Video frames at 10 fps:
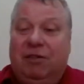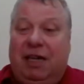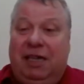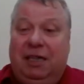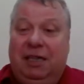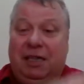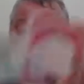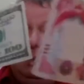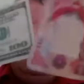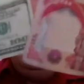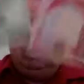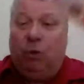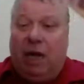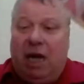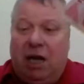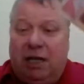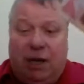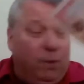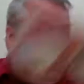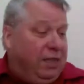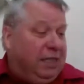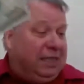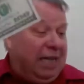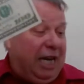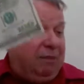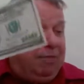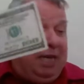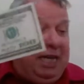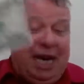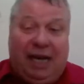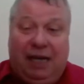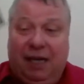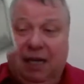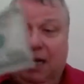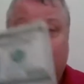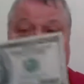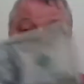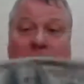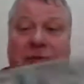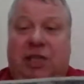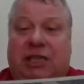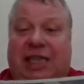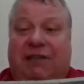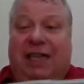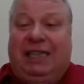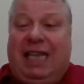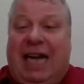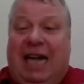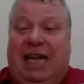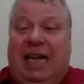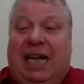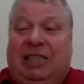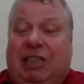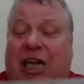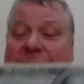right? So why aren't they worth the same? But yet, just if this had an extra